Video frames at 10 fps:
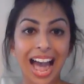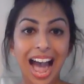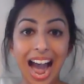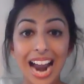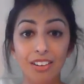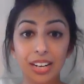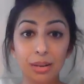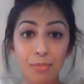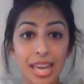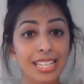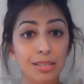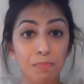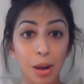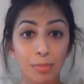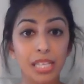Harry makes
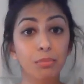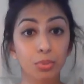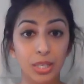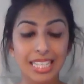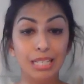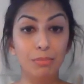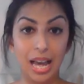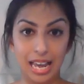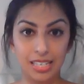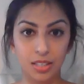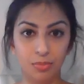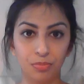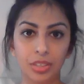mummy pretty mad.